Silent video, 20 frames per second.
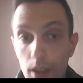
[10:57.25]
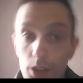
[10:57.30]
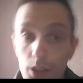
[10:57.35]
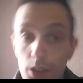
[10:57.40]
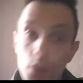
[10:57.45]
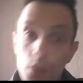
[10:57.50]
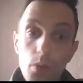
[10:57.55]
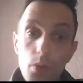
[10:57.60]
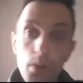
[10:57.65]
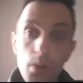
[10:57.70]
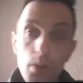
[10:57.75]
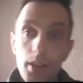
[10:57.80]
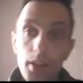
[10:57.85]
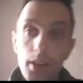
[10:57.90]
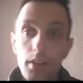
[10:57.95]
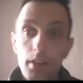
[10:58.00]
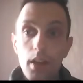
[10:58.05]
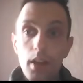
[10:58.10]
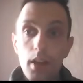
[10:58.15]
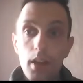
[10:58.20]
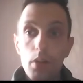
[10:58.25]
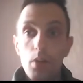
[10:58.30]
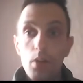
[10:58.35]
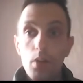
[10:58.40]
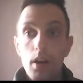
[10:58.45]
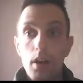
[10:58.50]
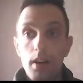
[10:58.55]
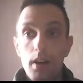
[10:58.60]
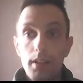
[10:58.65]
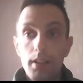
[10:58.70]
So, and now
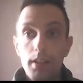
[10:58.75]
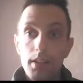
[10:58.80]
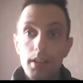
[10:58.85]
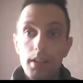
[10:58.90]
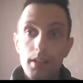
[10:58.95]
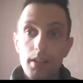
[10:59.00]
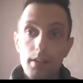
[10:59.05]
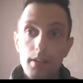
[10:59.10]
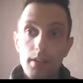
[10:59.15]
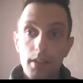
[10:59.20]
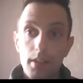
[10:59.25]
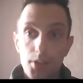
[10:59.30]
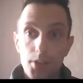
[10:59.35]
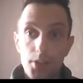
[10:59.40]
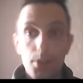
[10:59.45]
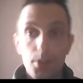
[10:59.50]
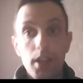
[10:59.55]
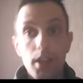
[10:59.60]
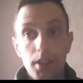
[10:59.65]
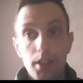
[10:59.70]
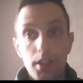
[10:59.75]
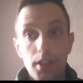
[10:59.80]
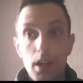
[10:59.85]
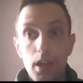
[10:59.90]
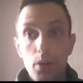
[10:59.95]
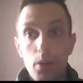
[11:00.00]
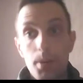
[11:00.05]
let us construct our